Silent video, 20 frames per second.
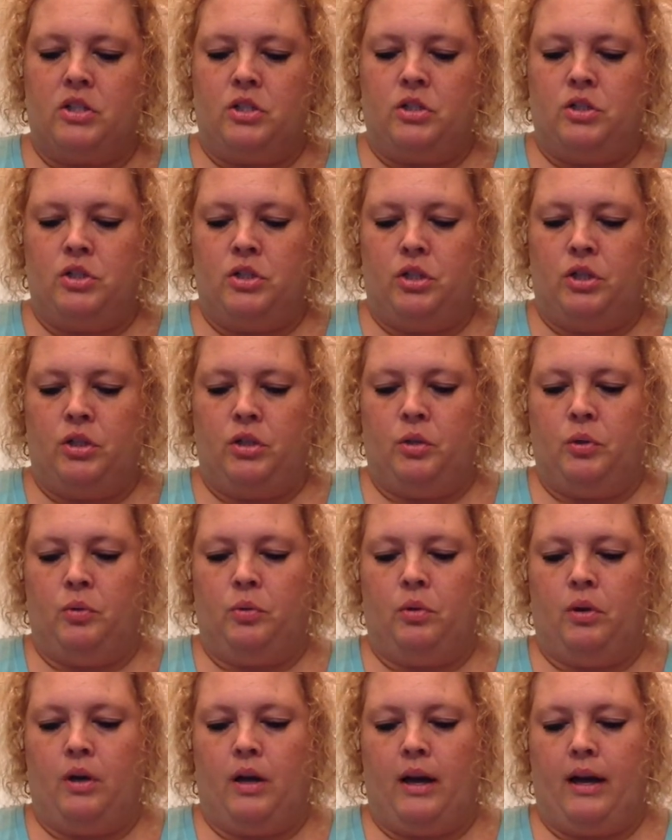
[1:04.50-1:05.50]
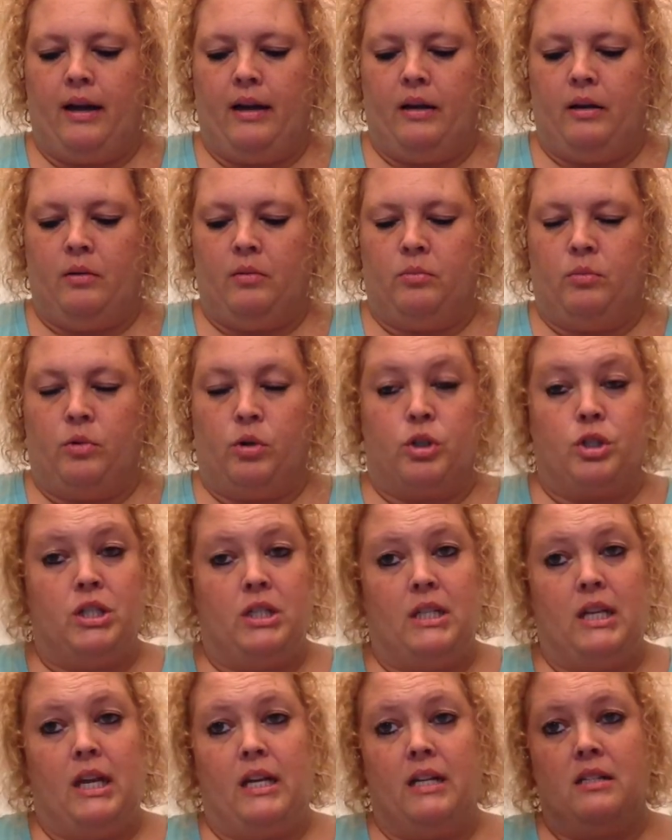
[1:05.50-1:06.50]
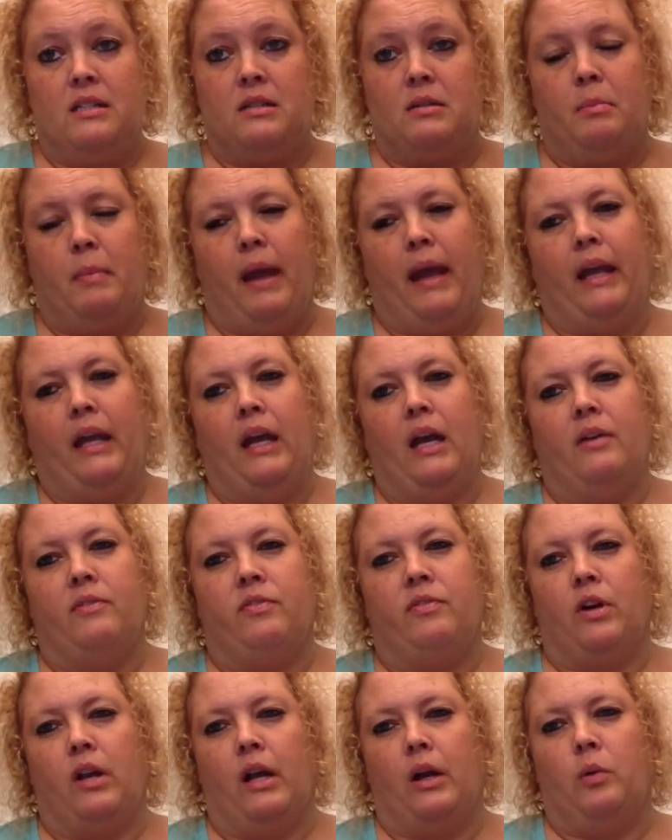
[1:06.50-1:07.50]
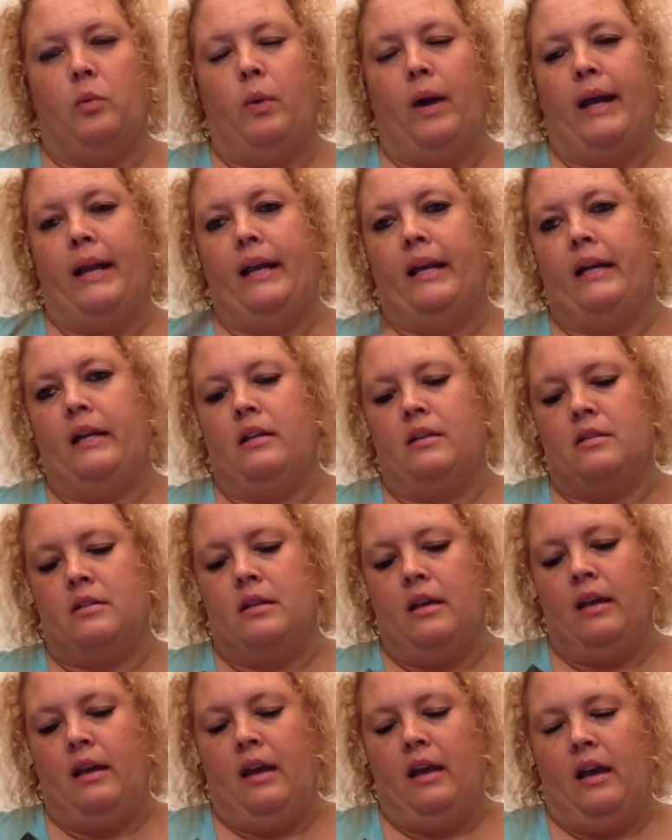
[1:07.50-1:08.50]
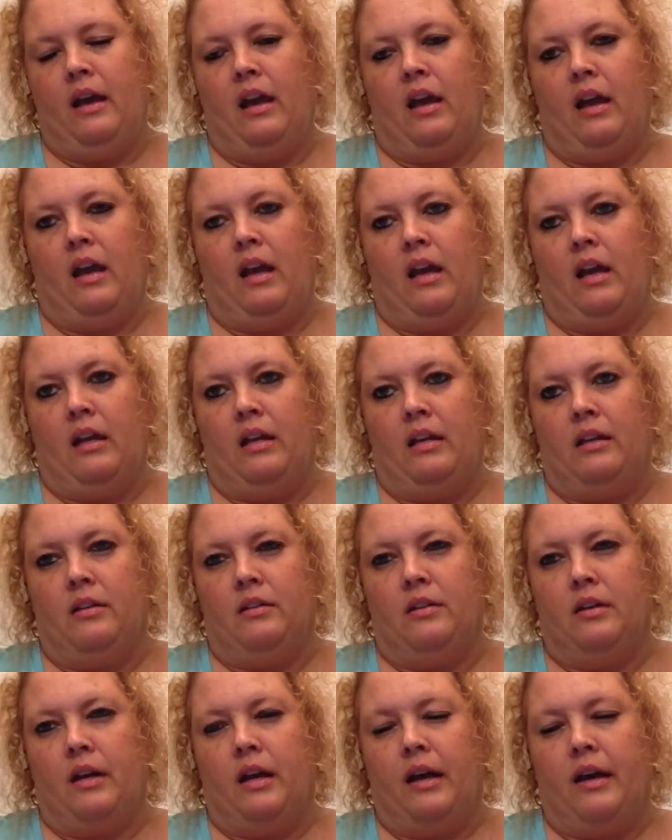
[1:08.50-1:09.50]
to do, or she does makeup for like weddings and